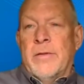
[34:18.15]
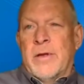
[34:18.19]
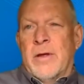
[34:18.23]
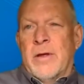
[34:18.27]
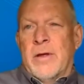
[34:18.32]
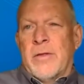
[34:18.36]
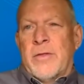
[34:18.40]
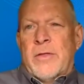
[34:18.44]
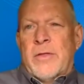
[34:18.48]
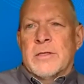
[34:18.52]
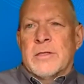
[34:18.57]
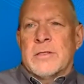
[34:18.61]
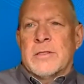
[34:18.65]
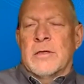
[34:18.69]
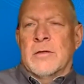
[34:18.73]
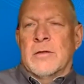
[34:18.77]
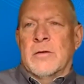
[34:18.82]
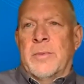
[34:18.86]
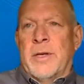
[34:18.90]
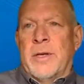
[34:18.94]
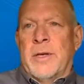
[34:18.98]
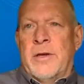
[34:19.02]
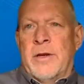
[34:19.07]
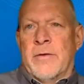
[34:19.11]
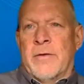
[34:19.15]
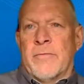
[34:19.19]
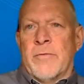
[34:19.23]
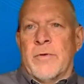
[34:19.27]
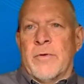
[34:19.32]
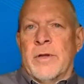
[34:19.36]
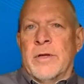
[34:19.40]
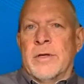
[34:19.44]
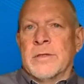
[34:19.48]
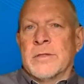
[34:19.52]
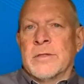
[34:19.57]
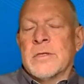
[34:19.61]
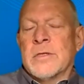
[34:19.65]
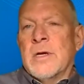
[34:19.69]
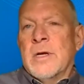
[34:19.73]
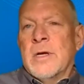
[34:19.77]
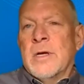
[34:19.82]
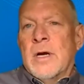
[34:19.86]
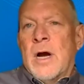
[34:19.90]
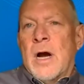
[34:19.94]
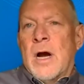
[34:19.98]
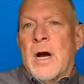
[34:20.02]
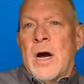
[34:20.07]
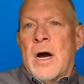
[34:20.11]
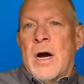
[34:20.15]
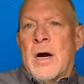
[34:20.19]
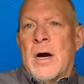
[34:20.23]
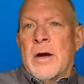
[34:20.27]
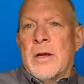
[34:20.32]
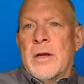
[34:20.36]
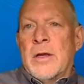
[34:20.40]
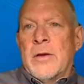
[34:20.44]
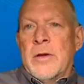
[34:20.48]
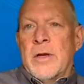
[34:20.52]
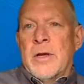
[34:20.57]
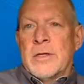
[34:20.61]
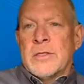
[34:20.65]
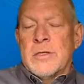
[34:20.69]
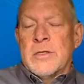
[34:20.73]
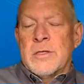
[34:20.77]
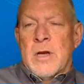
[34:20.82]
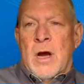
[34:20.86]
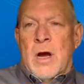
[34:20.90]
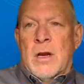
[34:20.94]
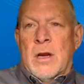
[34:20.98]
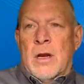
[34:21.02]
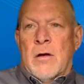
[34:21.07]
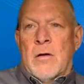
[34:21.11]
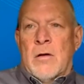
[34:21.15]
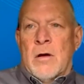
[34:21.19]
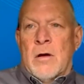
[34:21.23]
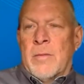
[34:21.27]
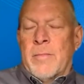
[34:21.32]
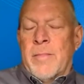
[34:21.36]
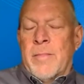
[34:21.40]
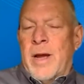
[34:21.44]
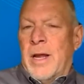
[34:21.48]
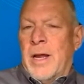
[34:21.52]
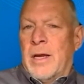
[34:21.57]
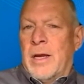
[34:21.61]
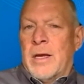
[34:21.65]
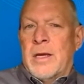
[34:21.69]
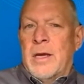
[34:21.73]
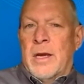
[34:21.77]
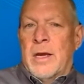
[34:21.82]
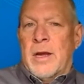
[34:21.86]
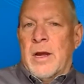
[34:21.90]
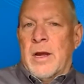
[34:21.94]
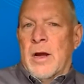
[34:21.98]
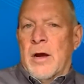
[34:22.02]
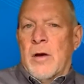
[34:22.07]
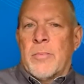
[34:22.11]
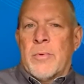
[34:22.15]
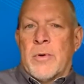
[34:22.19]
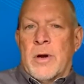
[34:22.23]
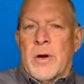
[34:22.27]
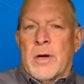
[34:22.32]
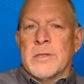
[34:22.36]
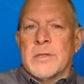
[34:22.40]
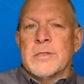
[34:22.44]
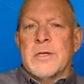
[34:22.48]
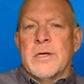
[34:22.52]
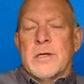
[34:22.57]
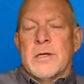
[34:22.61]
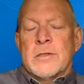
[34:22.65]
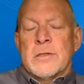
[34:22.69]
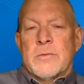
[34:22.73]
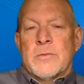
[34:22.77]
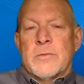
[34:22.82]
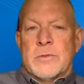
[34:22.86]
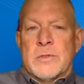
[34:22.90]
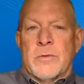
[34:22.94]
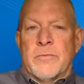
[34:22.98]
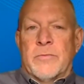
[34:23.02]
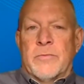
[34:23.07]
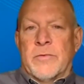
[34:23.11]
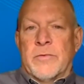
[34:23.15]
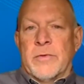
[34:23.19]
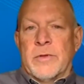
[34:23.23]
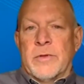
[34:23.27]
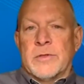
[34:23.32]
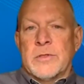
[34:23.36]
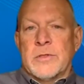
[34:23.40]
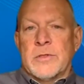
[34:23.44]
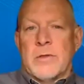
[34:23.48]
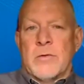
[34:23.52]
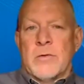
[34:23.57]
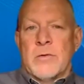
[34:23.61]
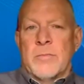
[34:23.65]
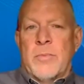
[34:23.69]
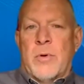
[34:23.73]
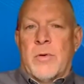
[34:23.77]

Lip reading: The other thing that's a little bit different is it's not an automatic kick-out process.